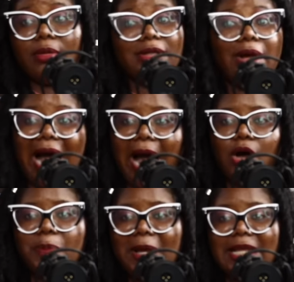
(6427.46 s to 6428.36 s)
her
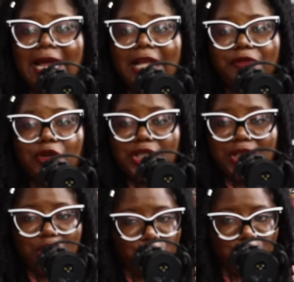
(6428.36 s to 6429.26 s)
husband died and the first she did
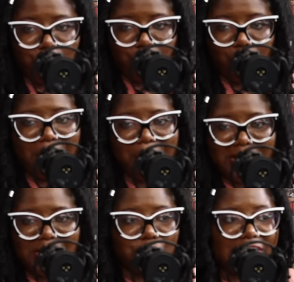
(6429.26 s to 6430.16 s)
was throw a party
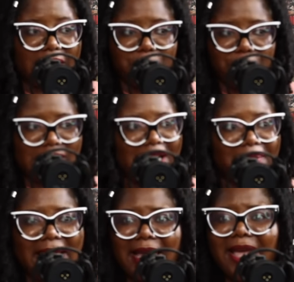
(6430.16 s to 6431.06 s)
to celebrate. And I'm
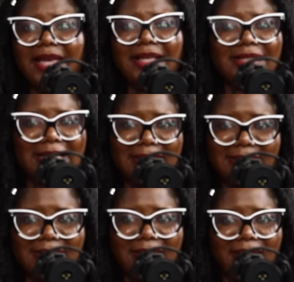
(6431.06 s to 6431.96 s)
like, sis,
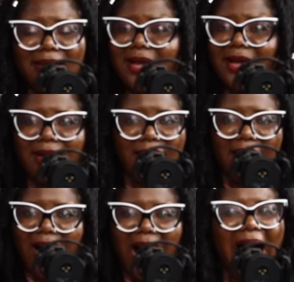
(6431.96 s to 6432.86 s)

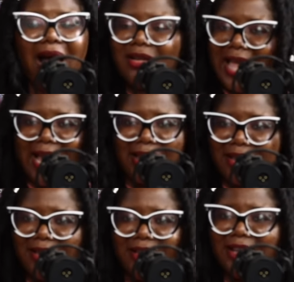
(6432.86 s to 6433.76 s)
like,
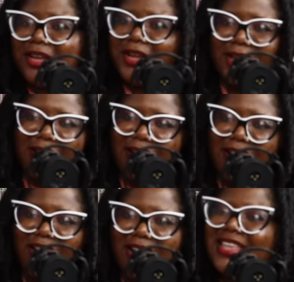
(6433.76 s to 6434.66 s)

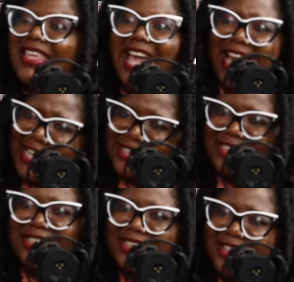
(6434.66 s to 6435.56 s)
yes,
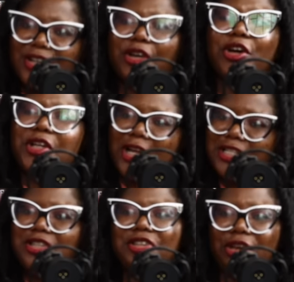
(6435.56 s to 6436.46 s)
Good on
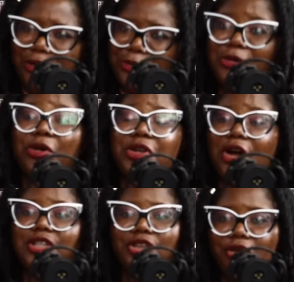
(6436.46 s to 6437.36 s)
you. Good on
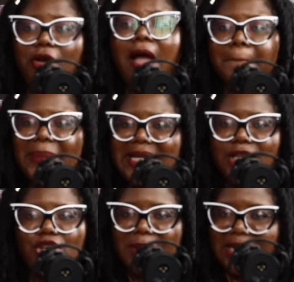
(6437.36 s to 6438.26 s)
you. But then she
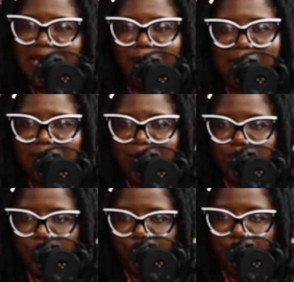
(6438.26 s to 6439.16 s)
immediately finds out that she's
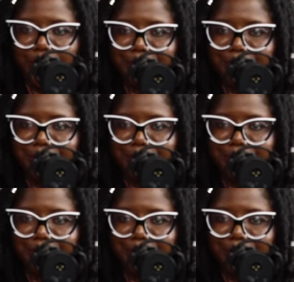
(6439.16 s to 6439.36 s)
broke